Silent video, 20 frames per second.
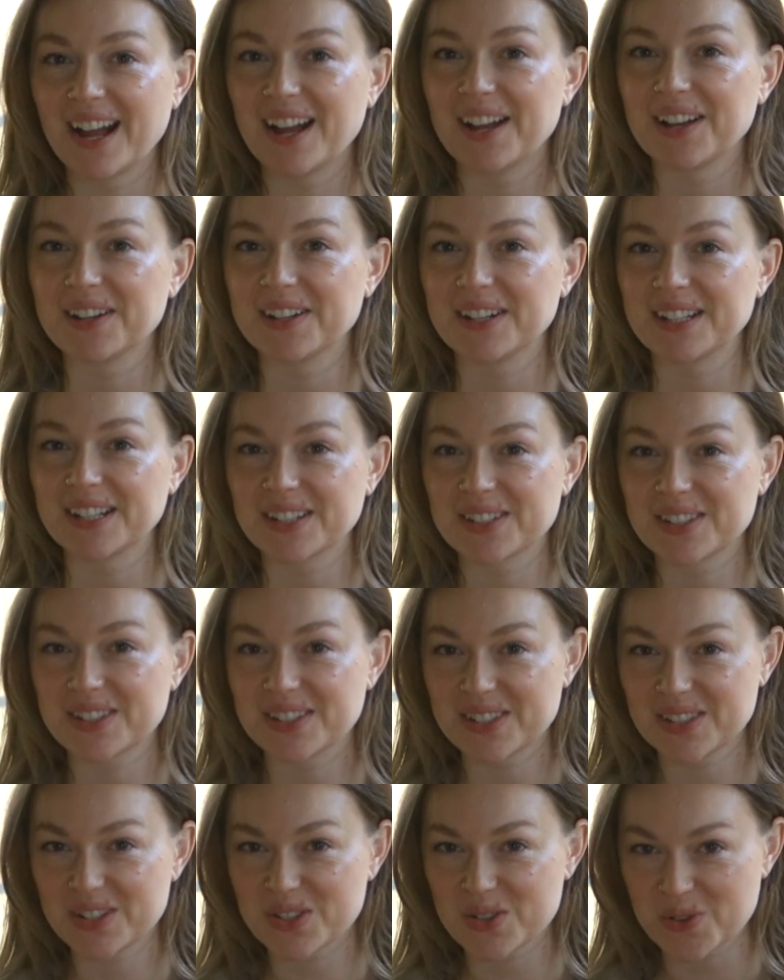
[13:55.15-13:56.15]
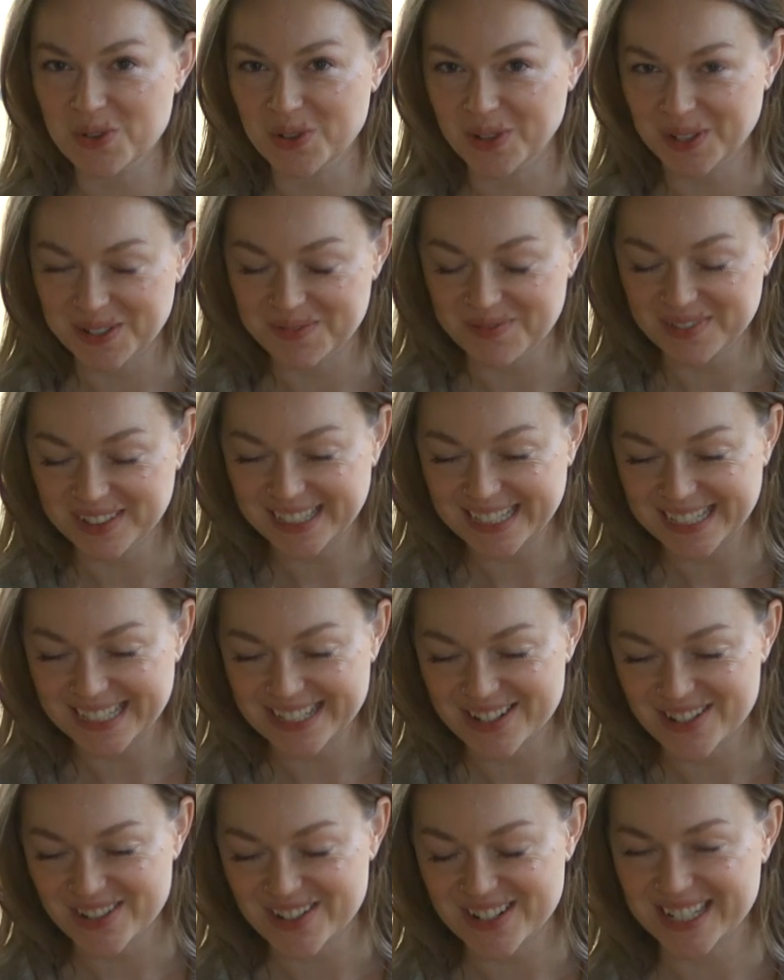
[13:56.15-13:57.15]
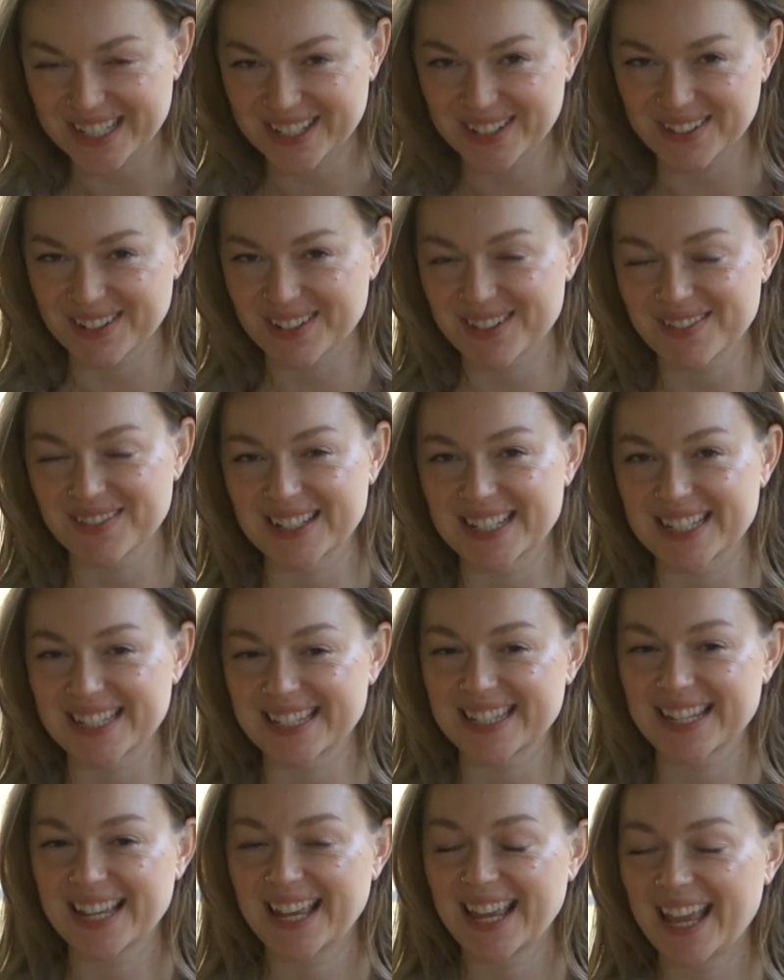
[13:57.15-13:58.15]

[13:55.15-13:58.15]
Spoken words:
an extremely interesting Christmas,